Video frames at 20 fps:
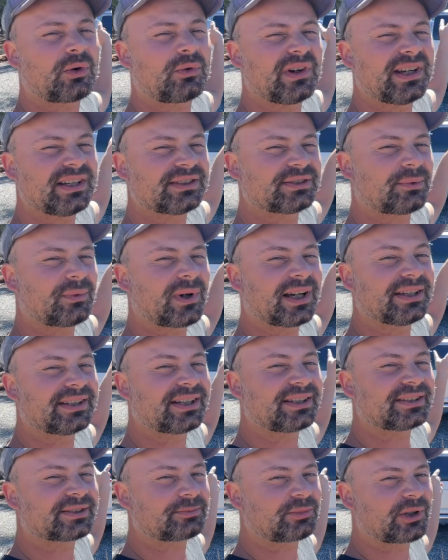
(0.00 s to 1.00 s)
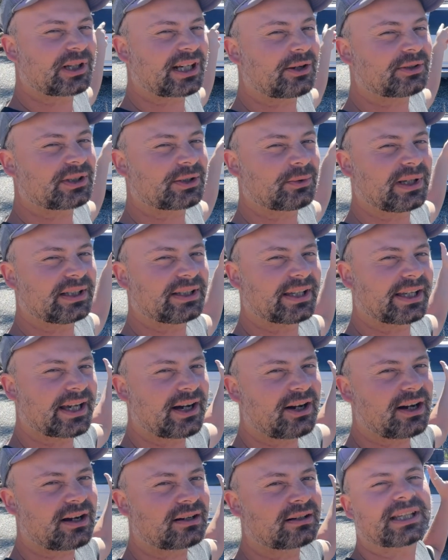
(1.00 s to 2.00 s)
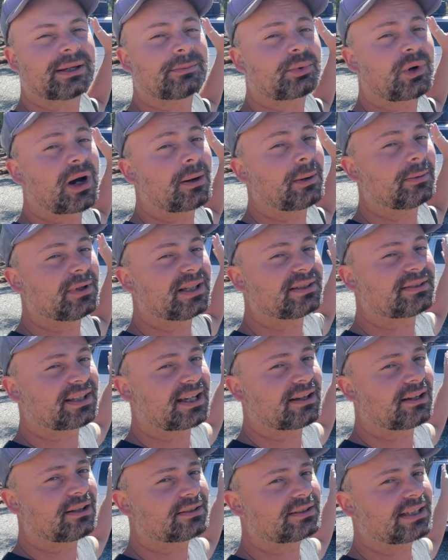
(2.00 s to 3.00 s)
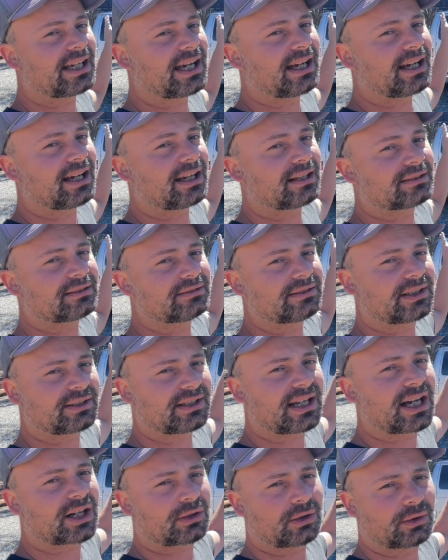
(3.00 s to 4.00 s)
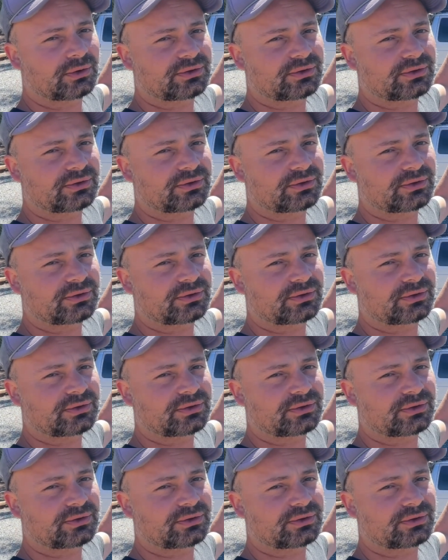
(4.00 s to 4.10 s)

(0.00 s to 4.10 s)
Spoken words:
reason why they're spread out the way they are, you can probably tell that they're not close